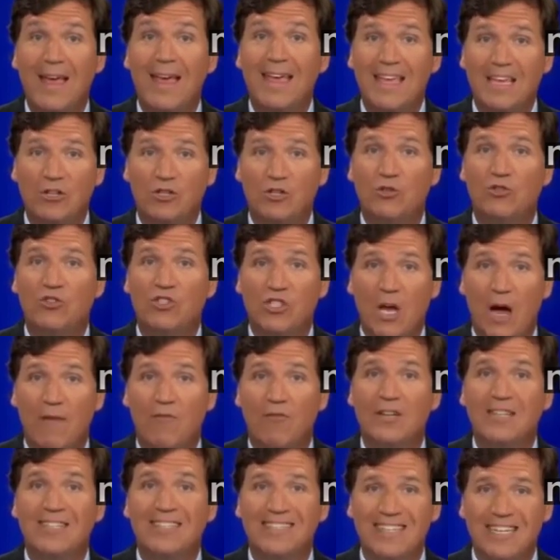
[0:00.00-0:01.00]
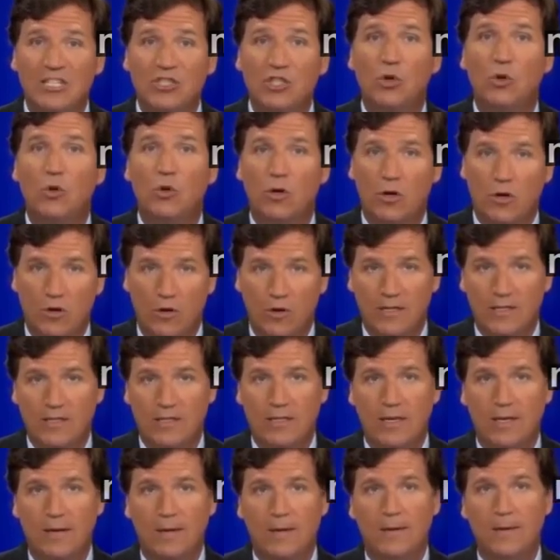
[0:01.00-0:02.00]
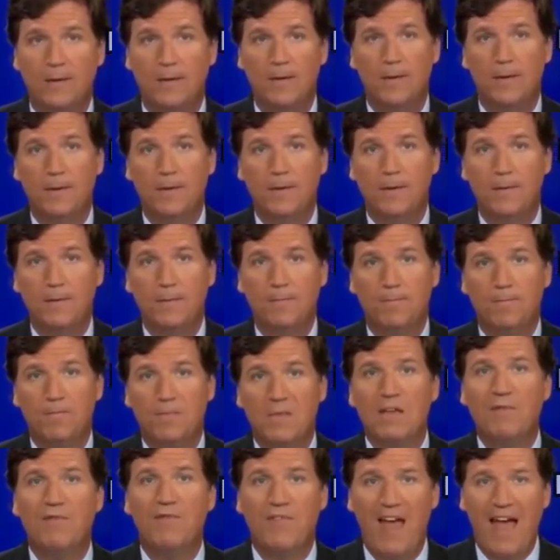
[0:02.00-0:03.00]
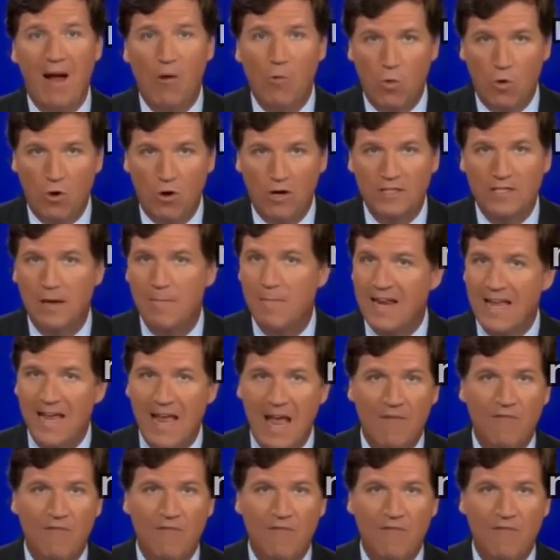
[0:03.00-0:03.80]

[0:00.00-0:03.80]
issues sovereign digital currency. If that works, and many